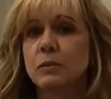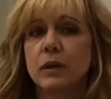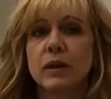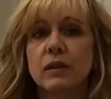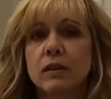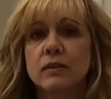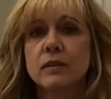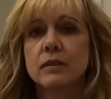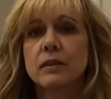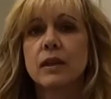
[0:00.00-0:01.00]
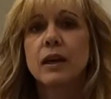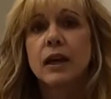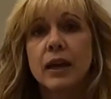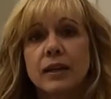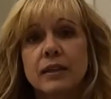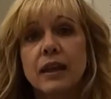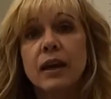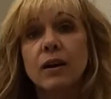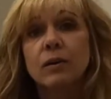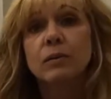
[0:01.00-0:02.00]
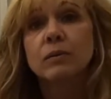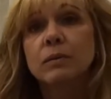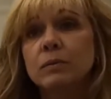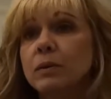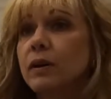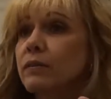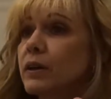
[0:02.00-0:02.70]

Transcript: a great closet. And now we'll have